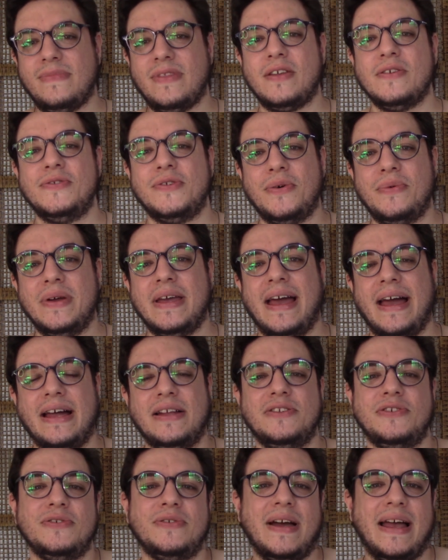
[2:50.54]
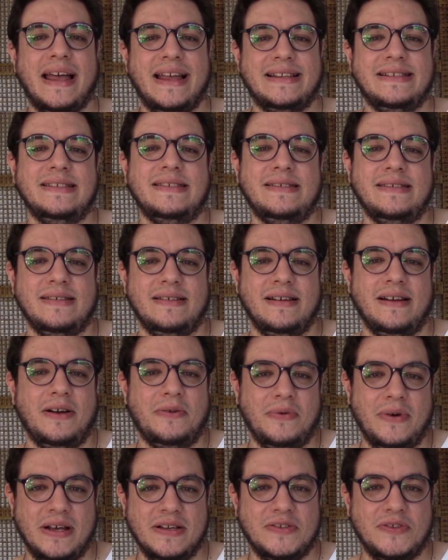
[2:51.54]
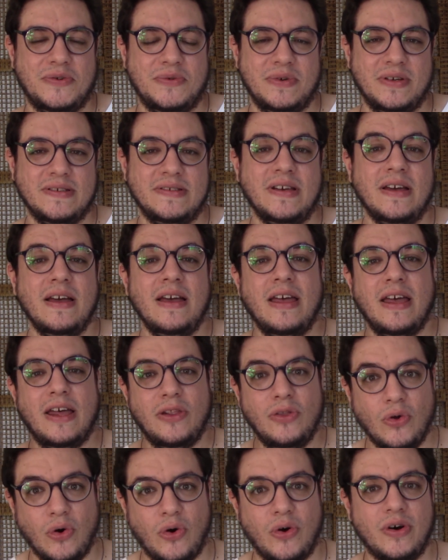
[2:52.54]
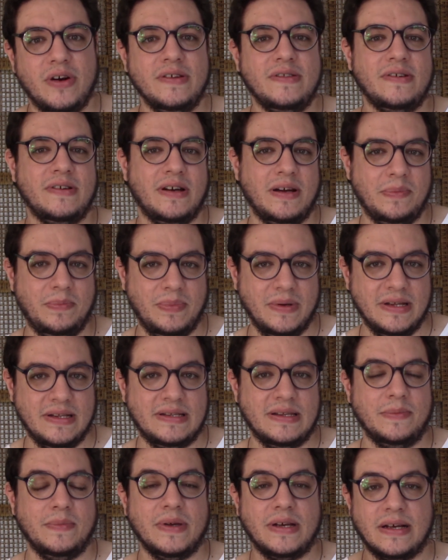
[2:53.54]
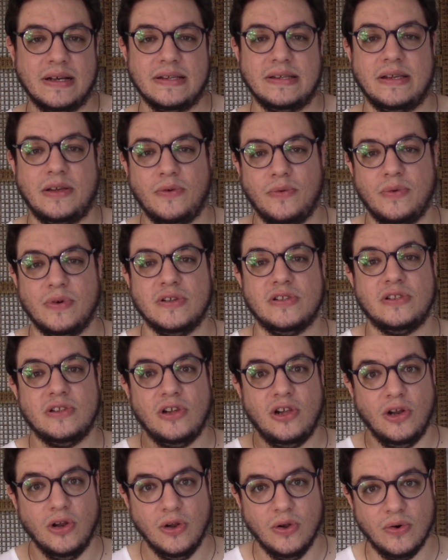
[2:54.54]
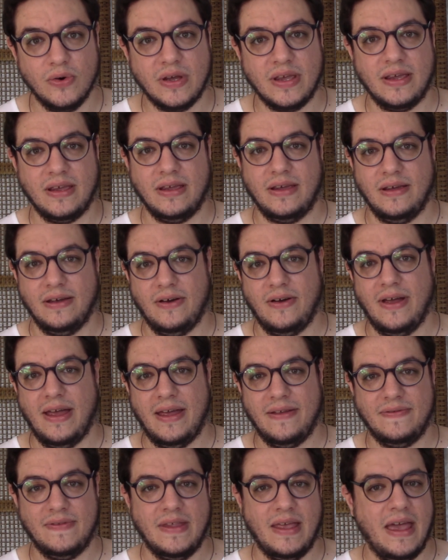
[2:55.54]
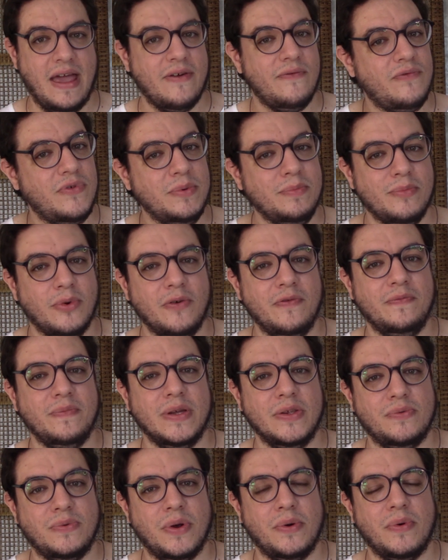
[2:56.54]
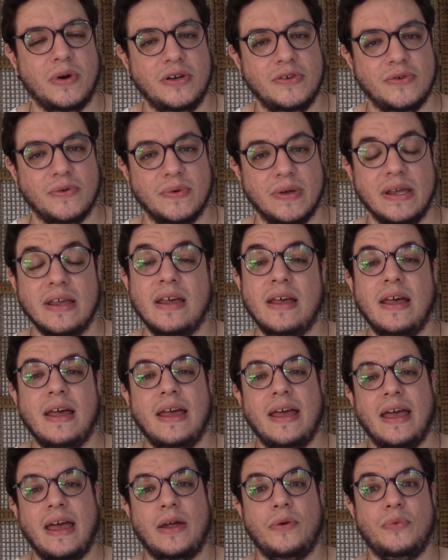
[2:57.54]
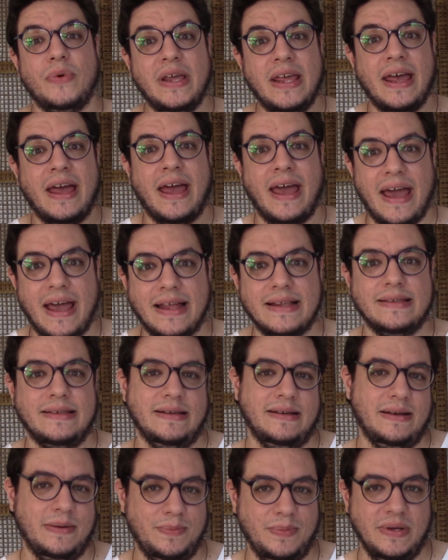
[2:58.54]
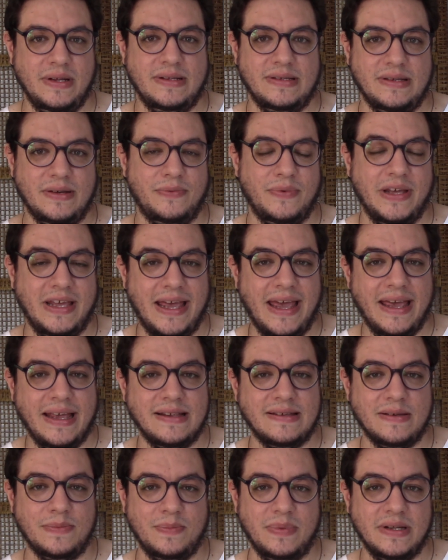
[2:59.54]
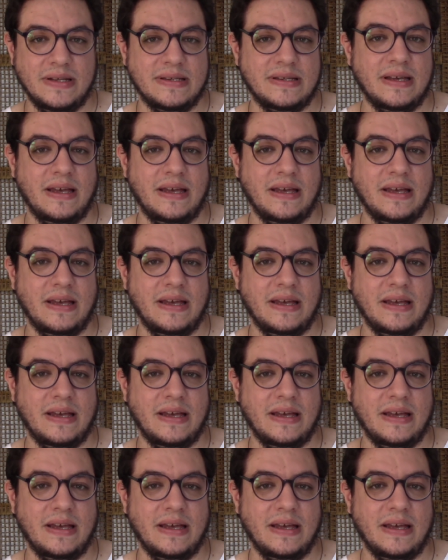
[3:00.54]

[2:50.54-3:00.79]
So we had to enter a restaurant and order a pizza because he was looking at every movement we were doing. And we had a pizza, we ate a pizza,